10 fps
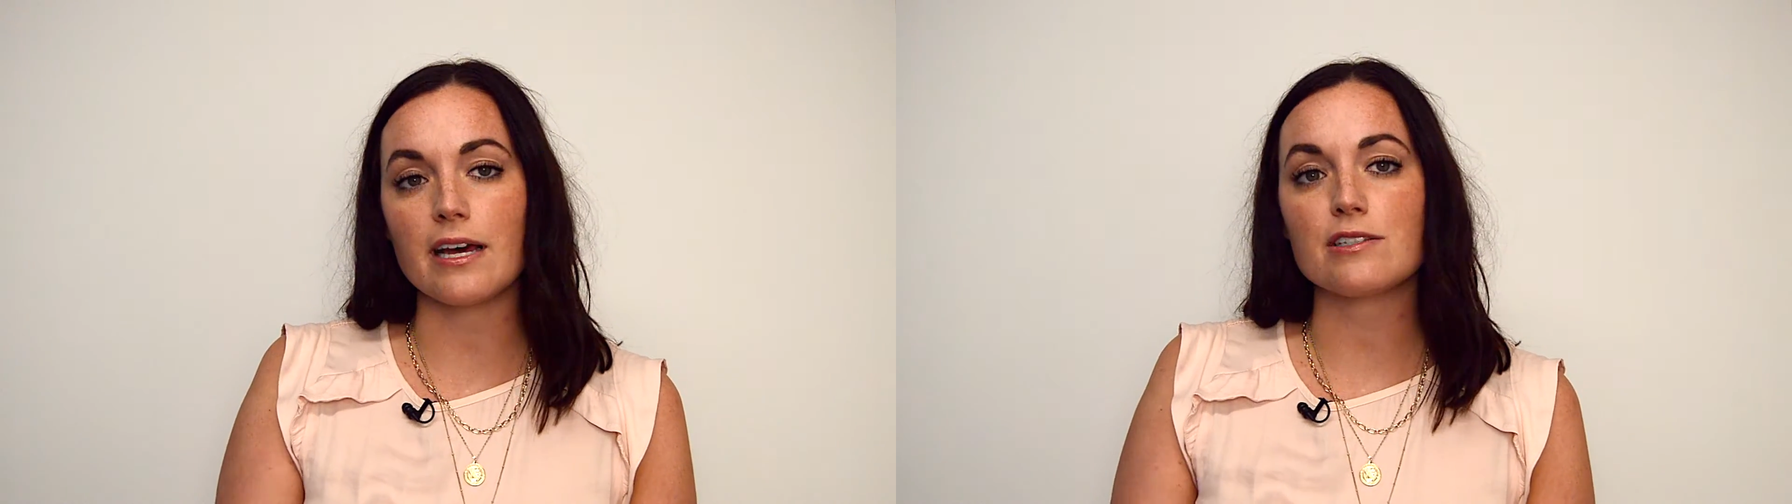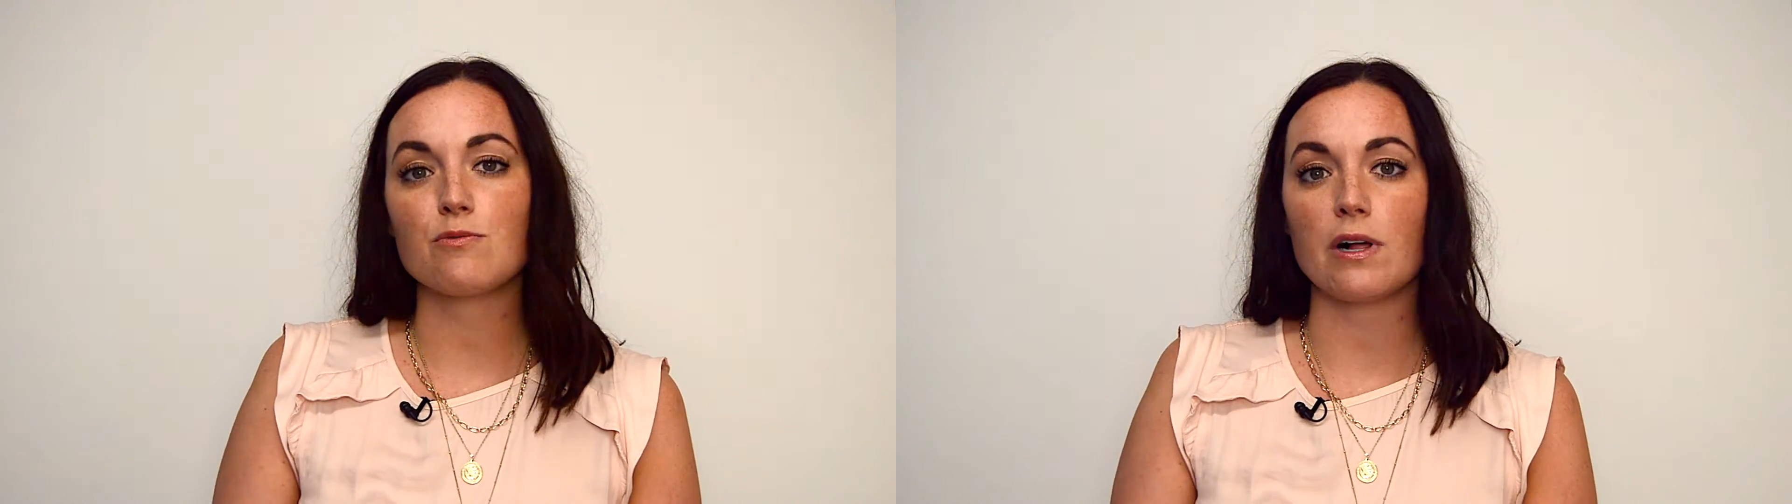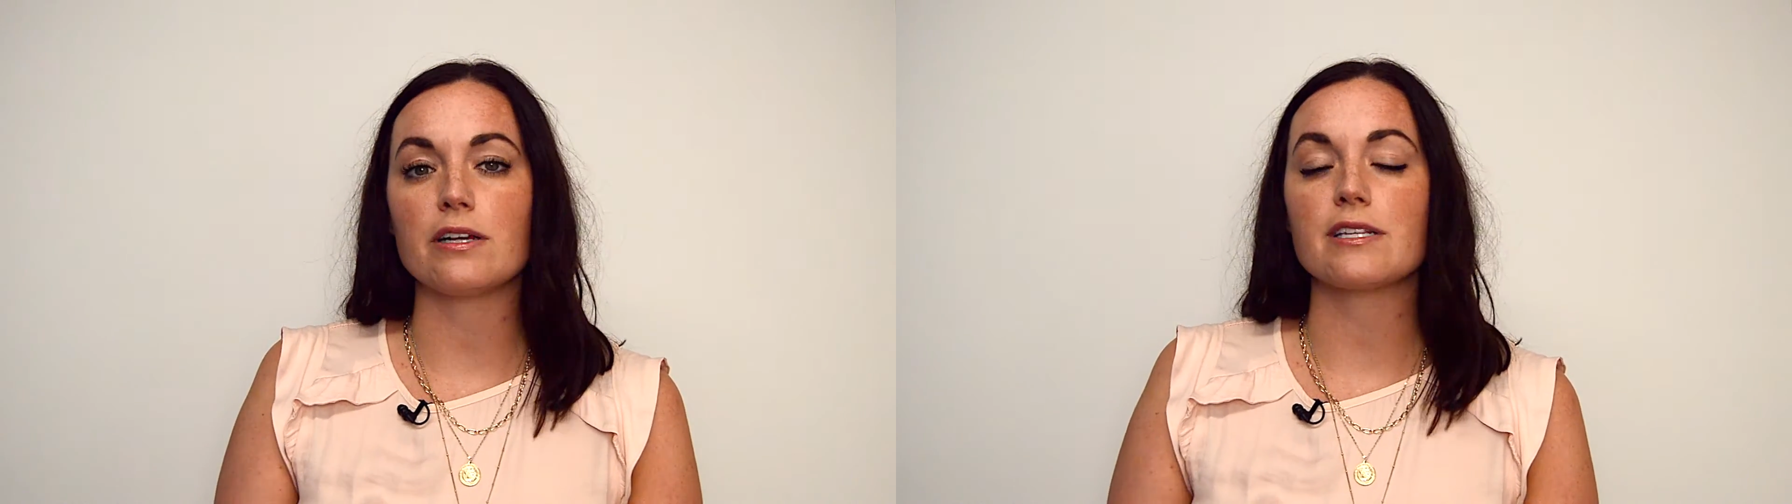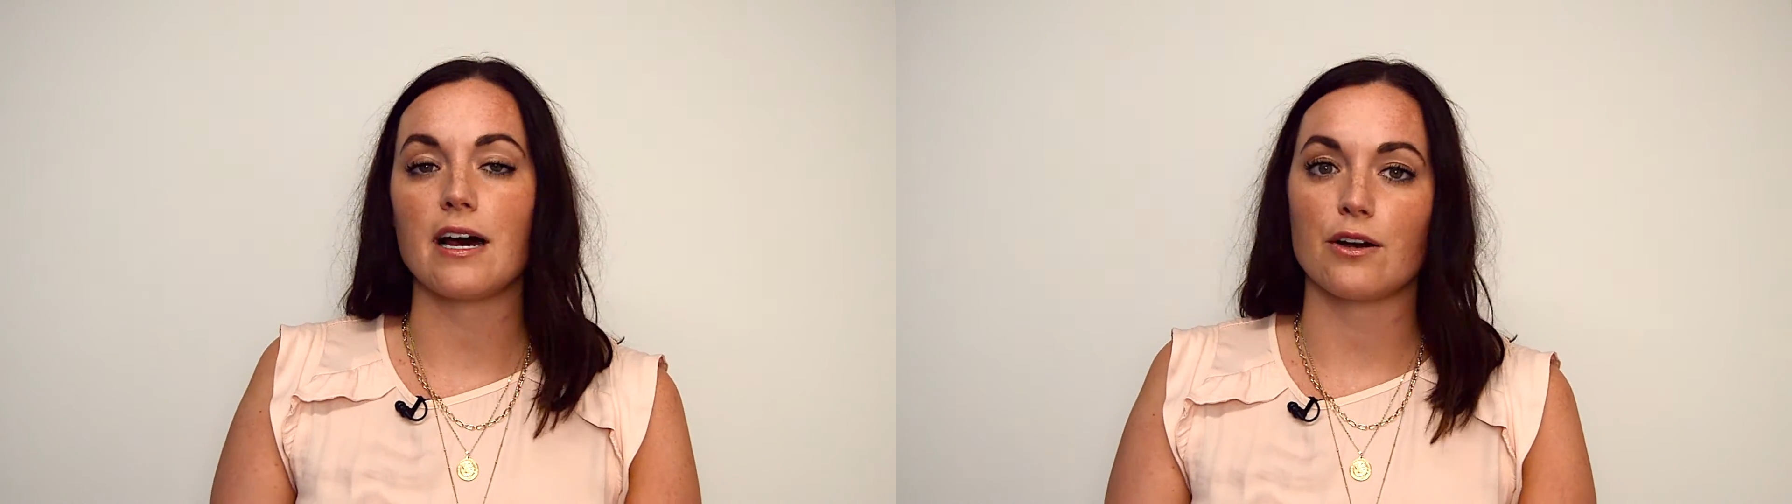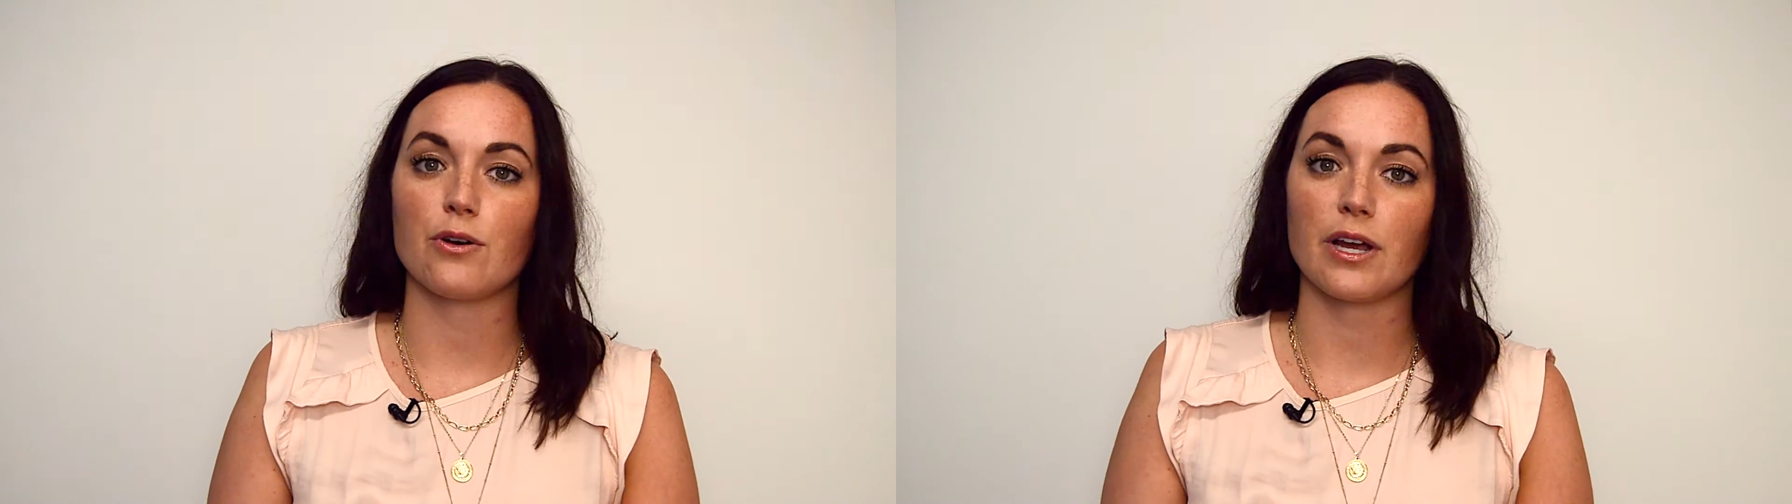as well as
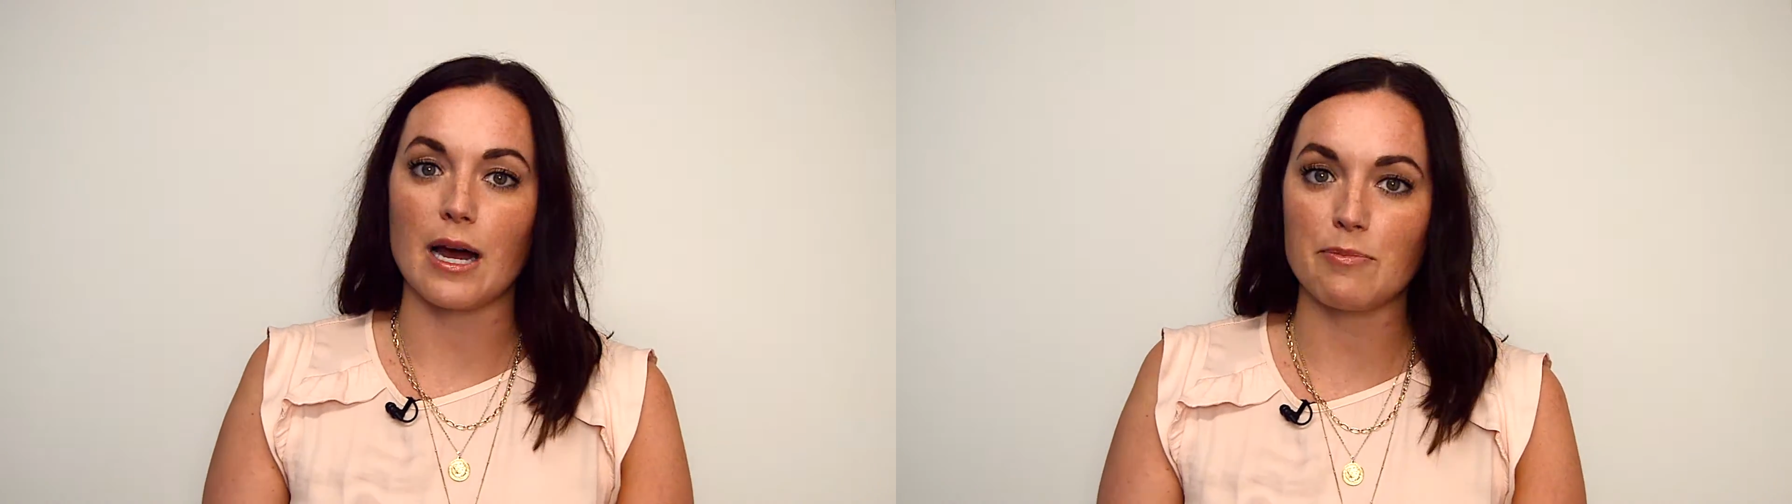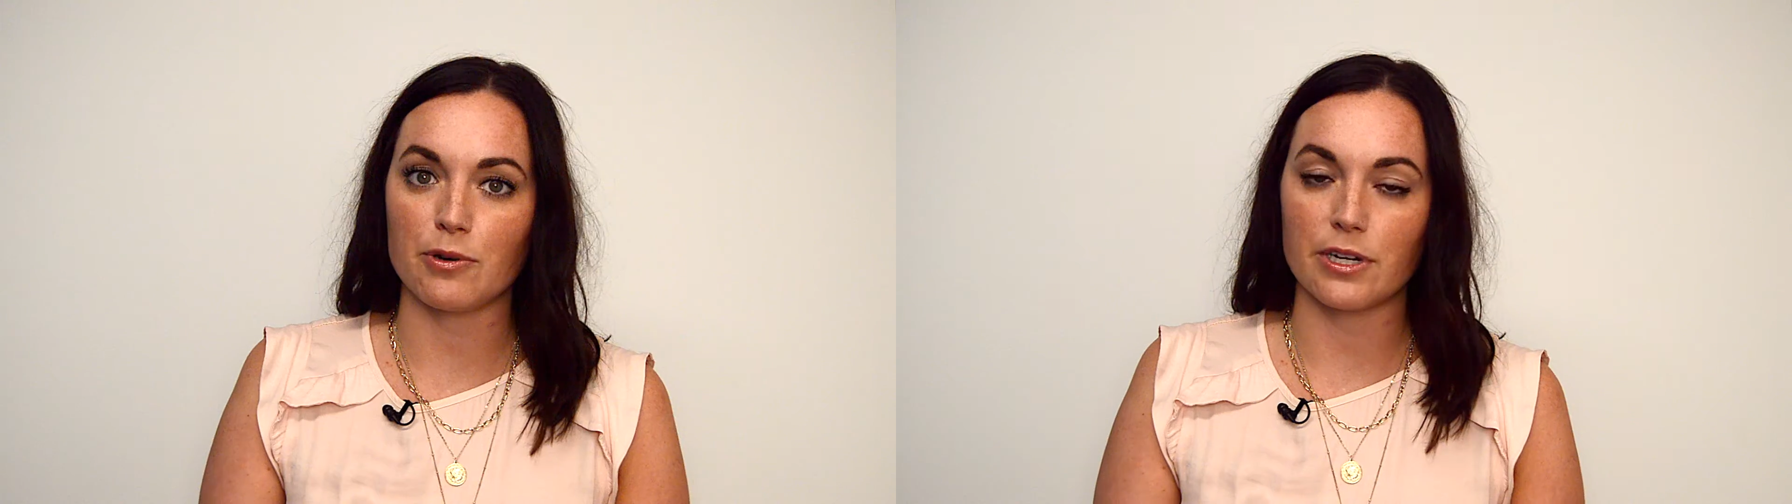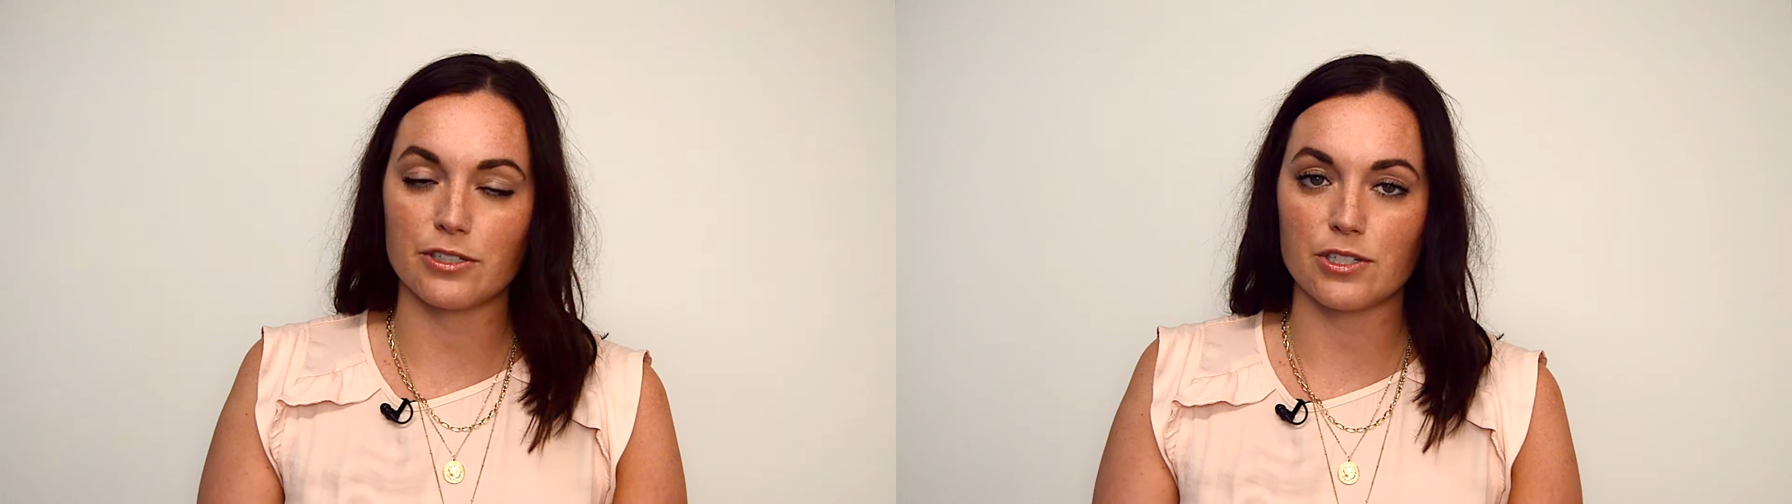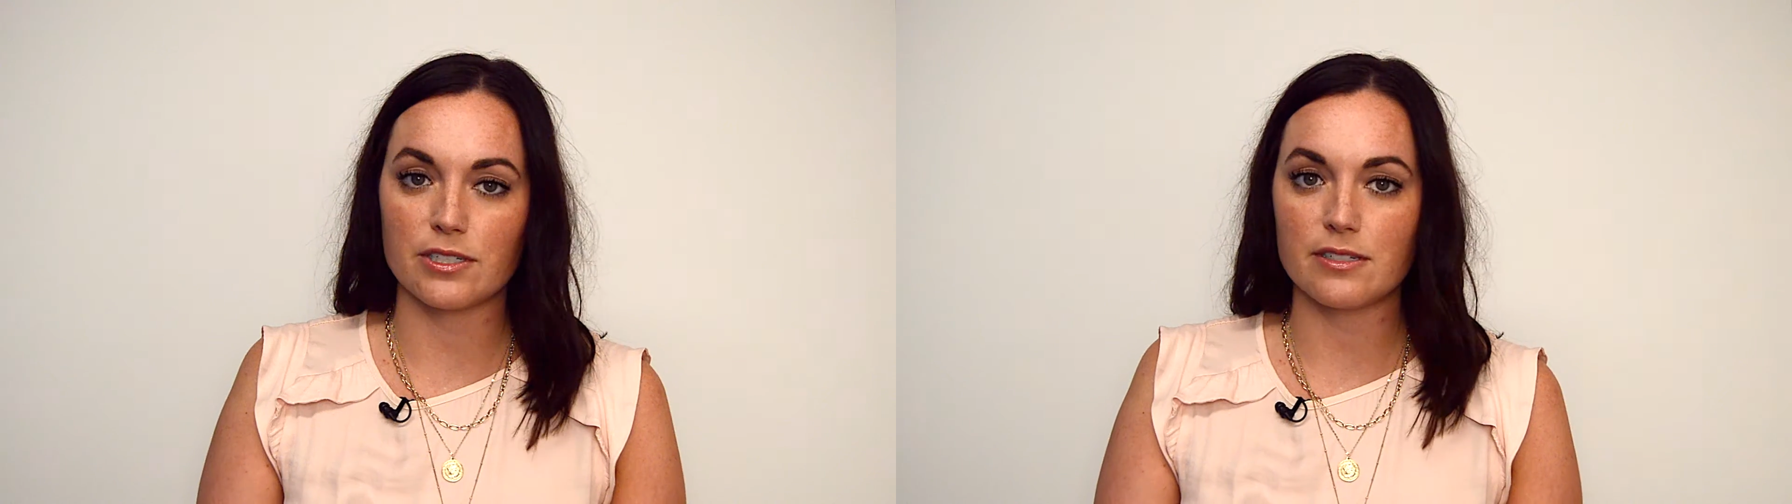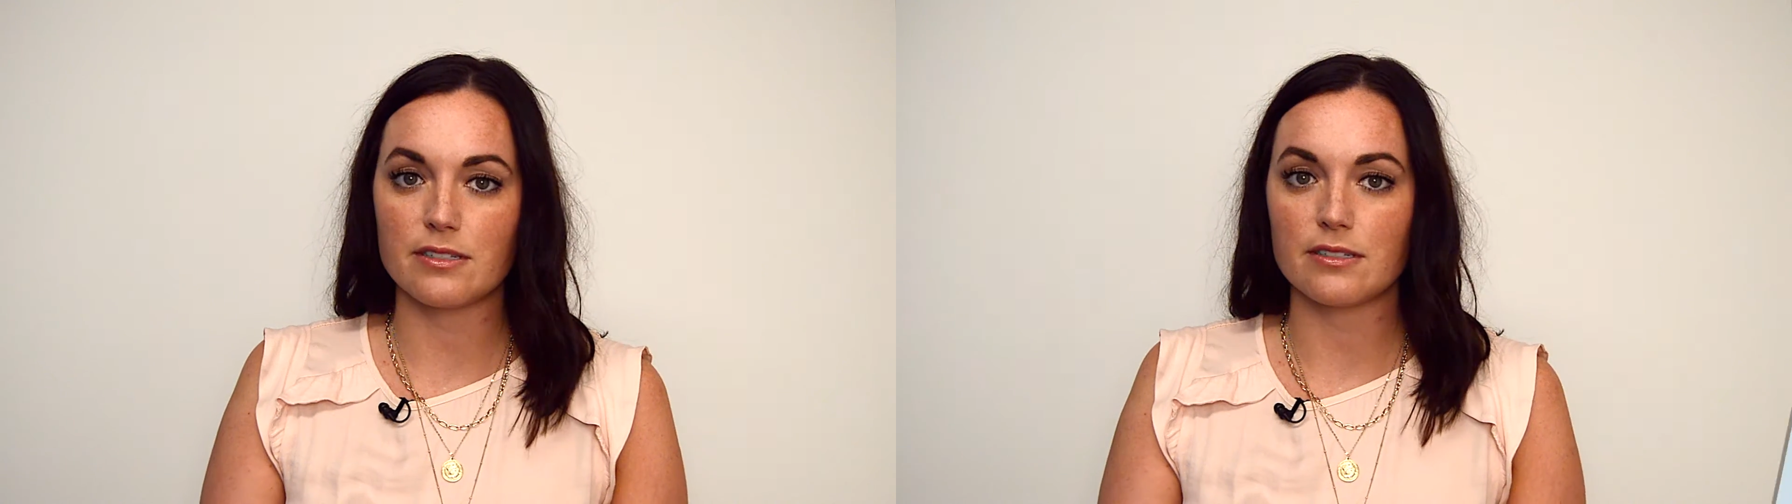ongoing operations.